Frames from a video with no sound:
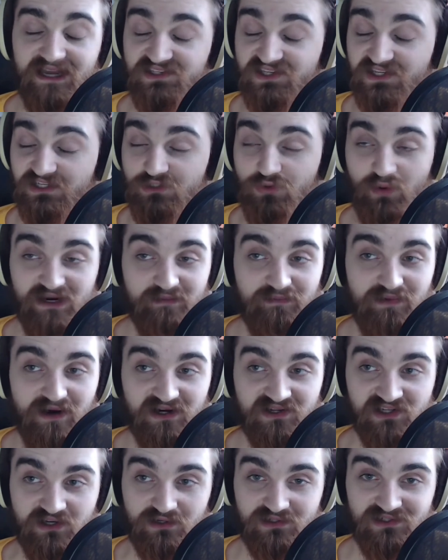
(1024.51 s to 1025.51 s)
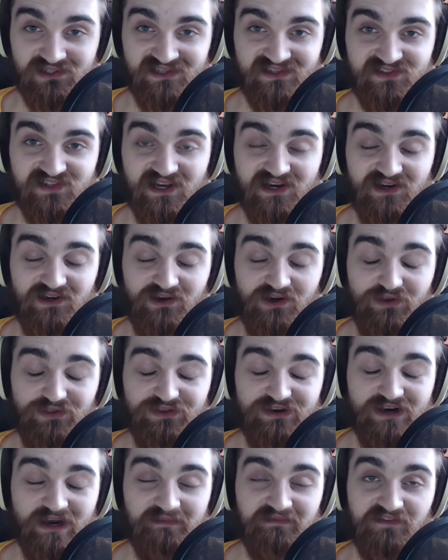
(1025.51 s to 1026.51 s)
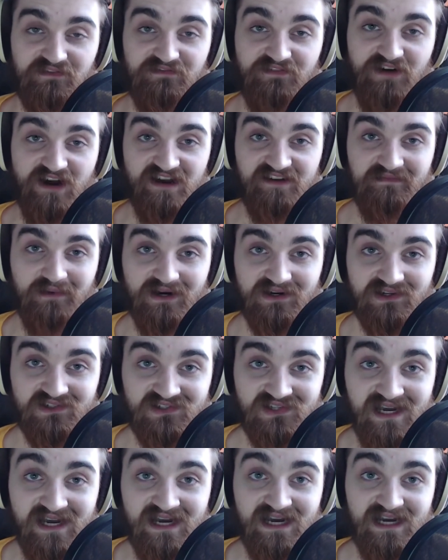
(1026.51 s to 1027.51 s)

It's like $20. It goes on sale all the time for $5.